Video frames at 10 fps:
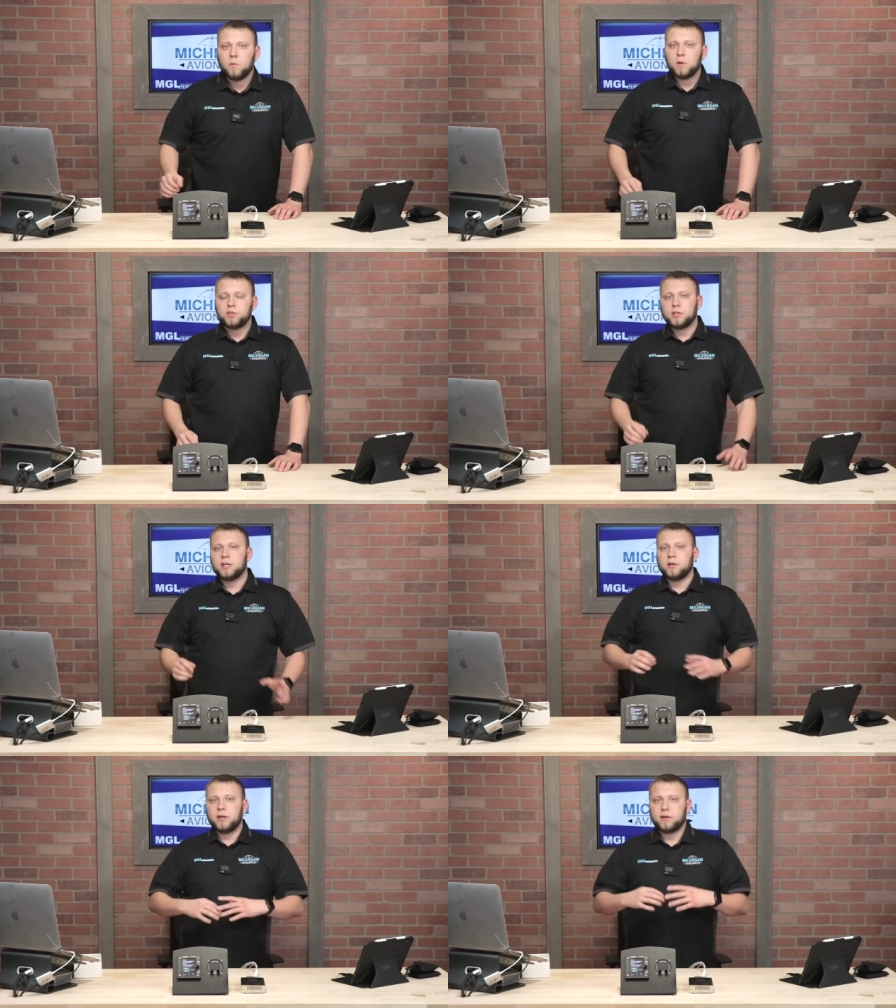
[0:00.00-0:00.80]
Once you
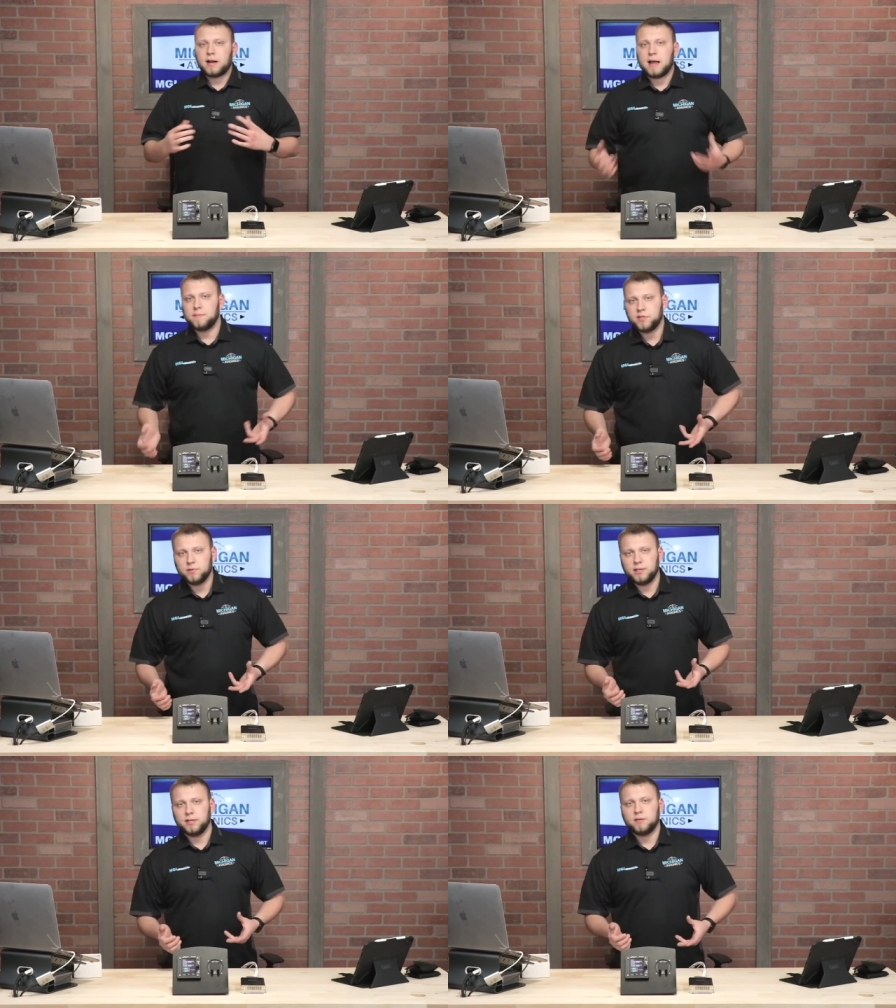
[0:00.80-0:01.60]
get your intercom
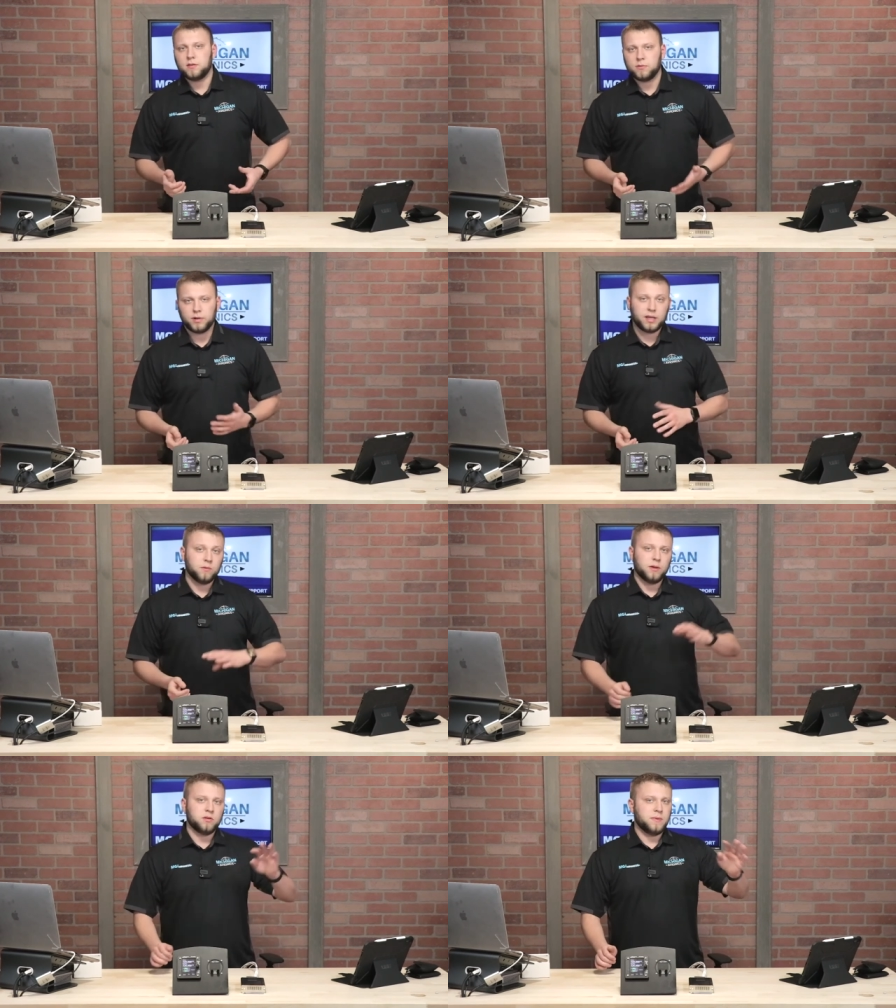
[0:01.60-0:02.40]
tuned in,
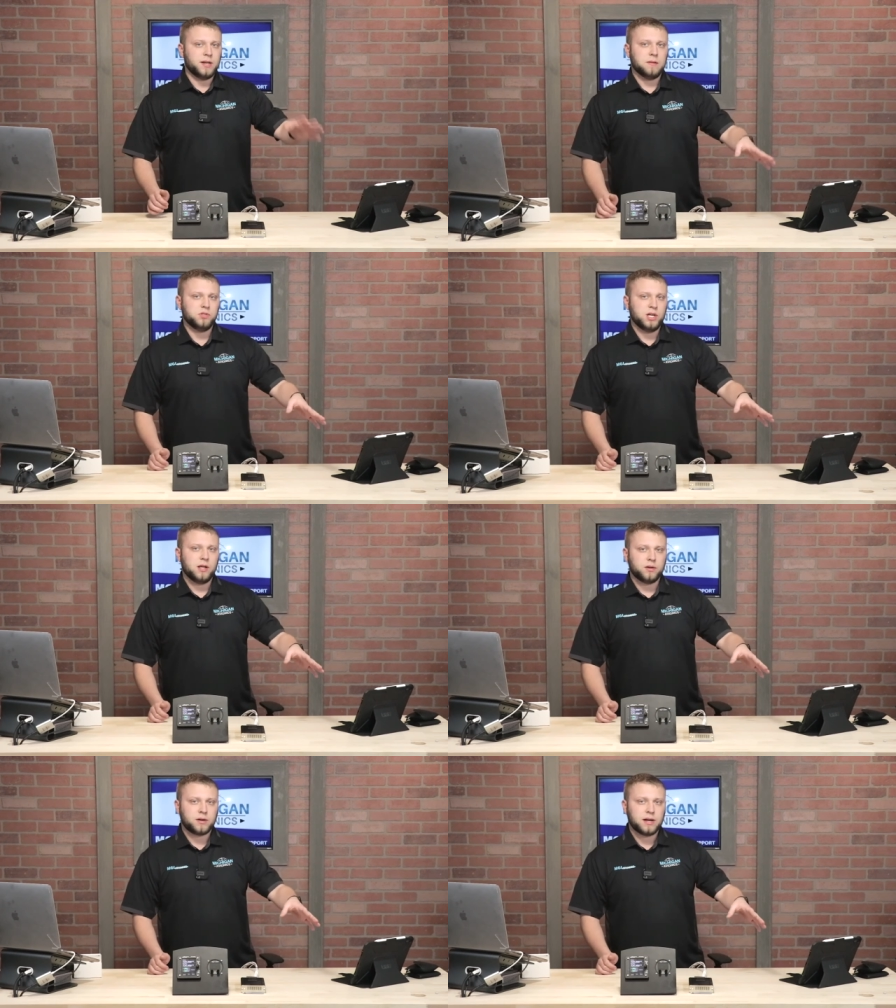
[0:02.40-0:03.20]
again, whether it be an
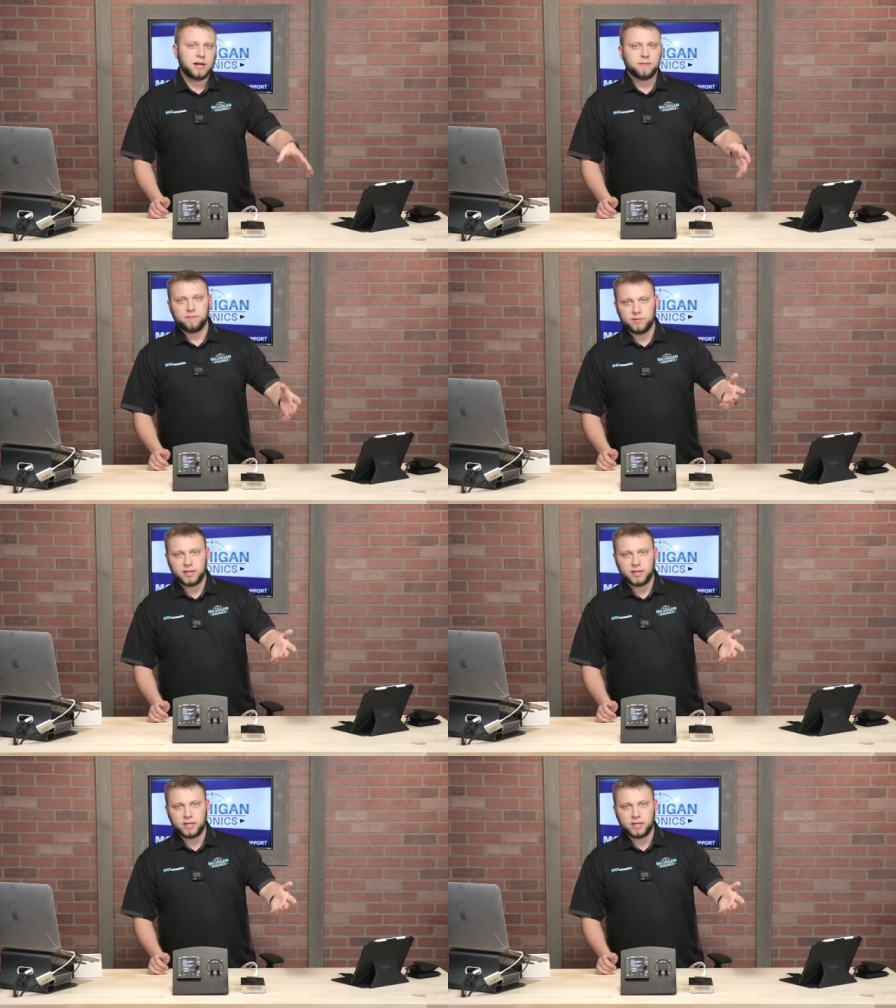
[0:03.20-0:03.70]
MGL intercom,